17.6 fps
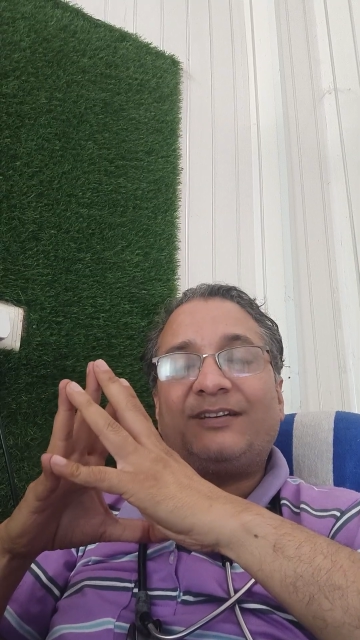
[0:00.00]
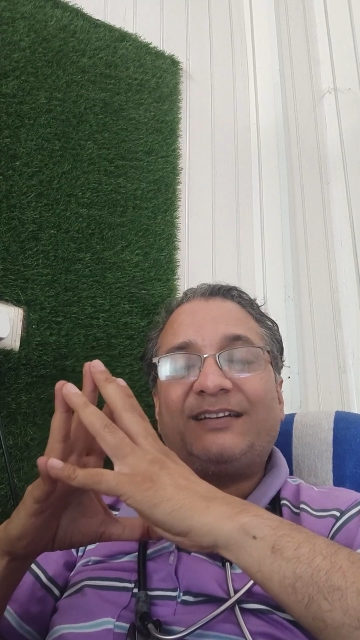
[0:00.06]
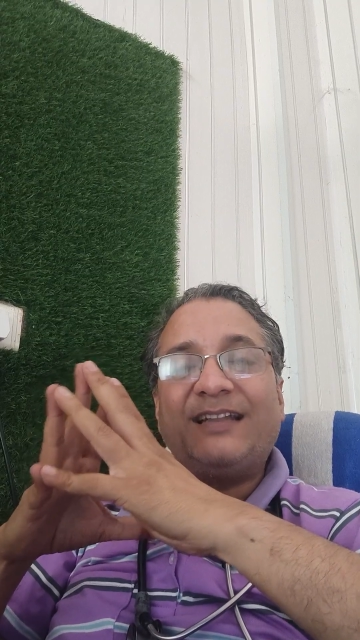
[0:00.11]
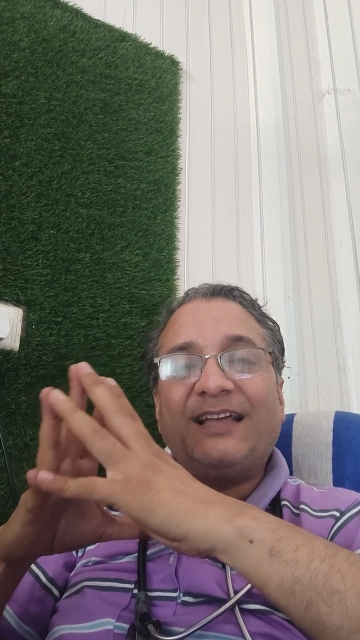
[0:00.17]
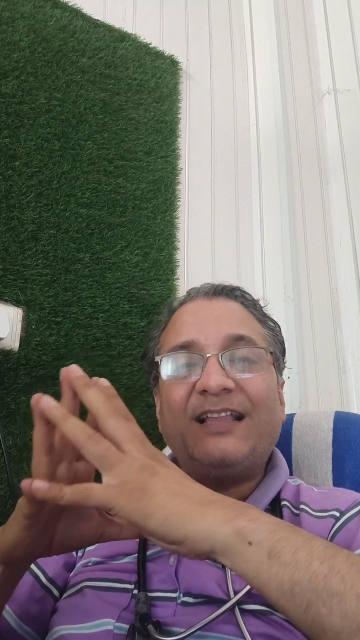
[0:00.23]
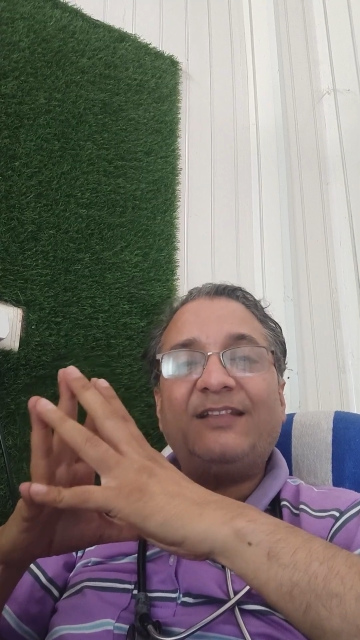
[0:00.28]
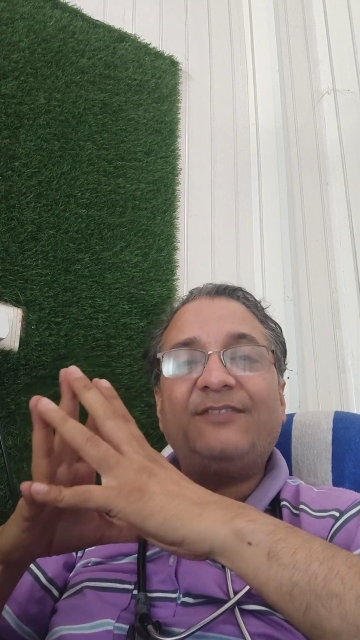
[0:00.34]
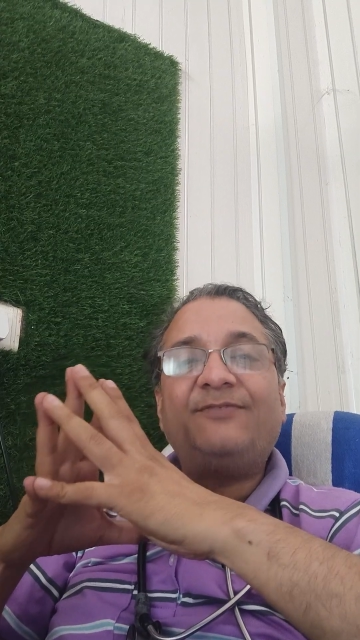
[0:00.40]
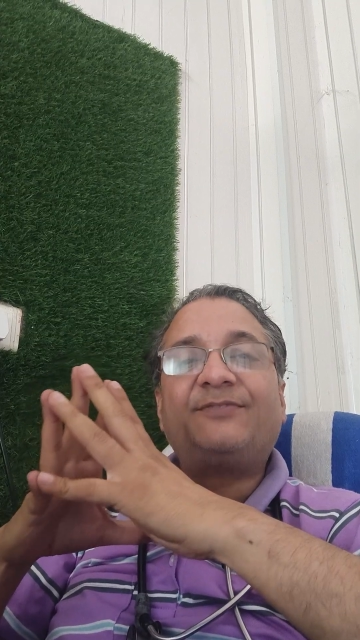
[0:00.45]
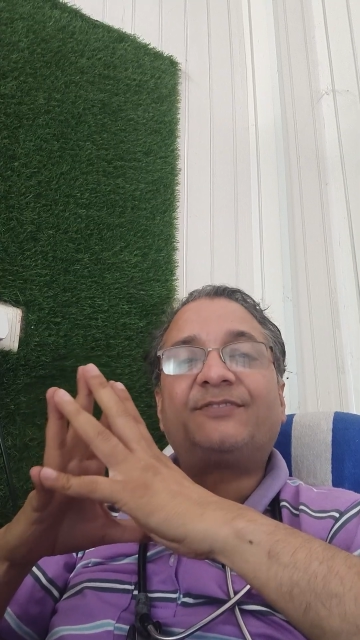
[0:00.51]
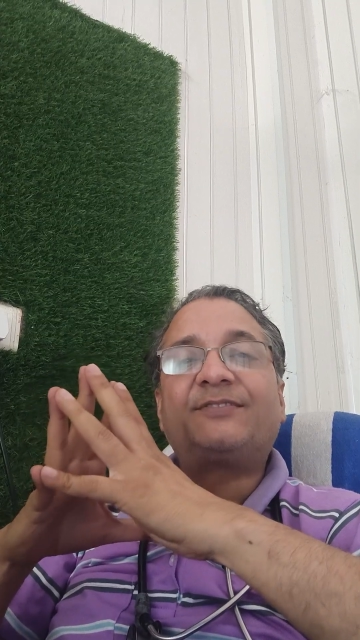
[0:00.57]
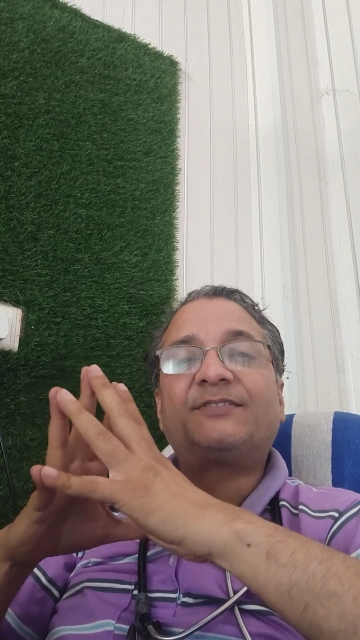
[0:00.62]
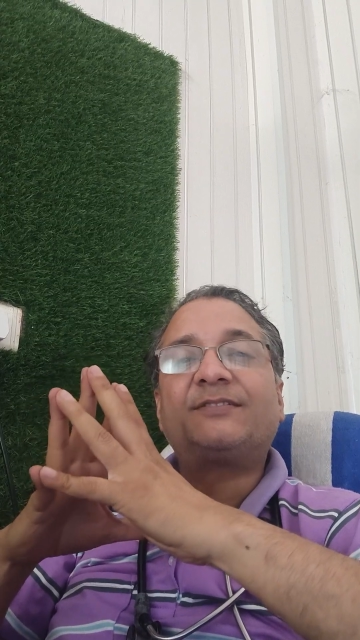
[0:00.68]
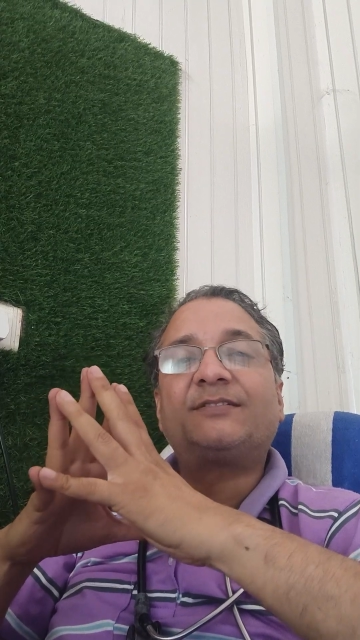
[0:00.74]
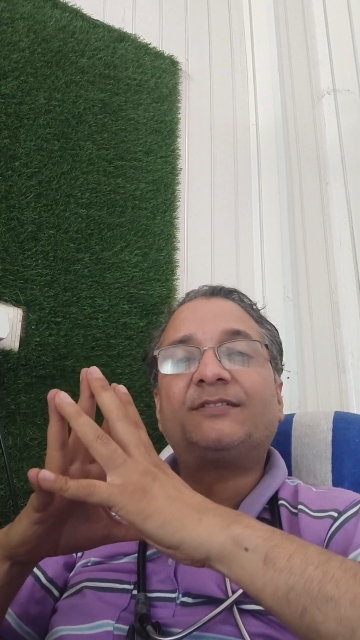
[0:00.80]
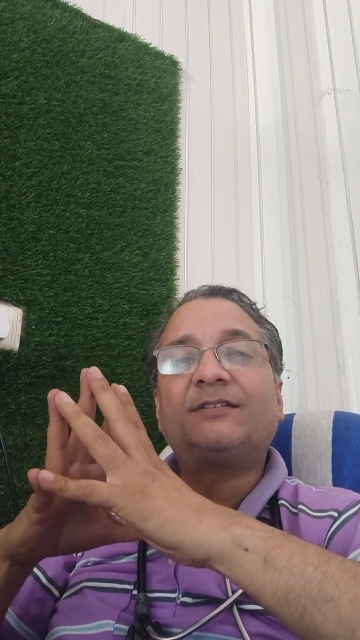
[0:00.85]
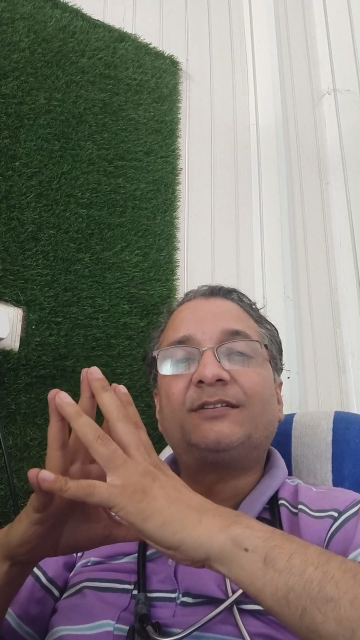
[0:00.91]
delves